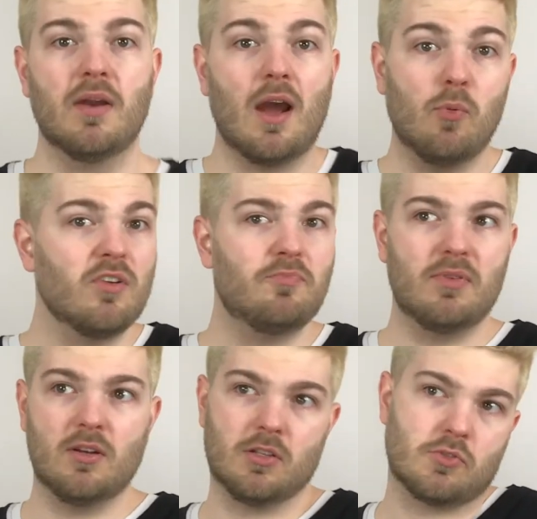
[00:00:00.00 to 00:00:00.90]
but I would have
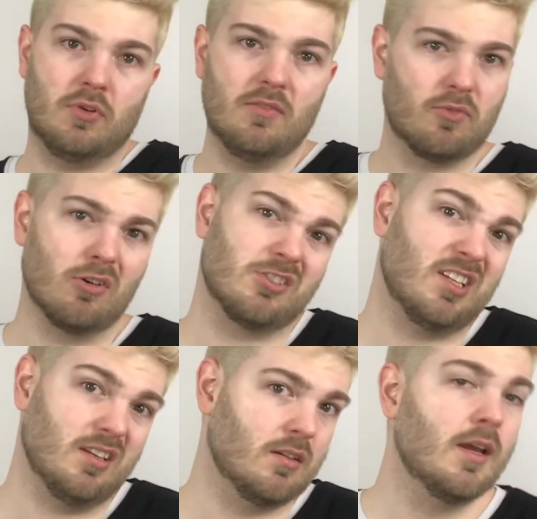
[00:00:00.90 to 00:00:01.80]
been on screen for a
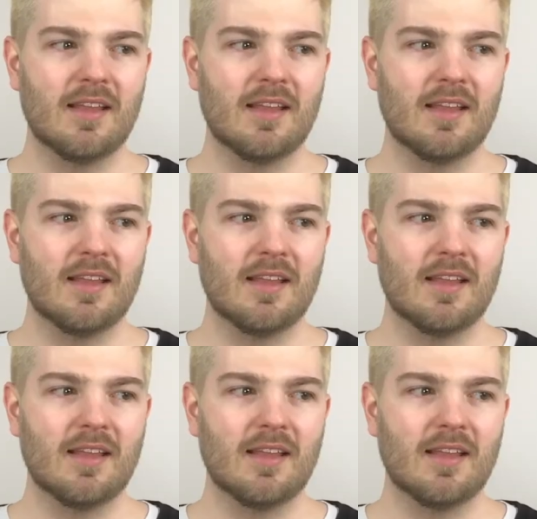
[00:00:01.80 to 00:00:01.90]
scene.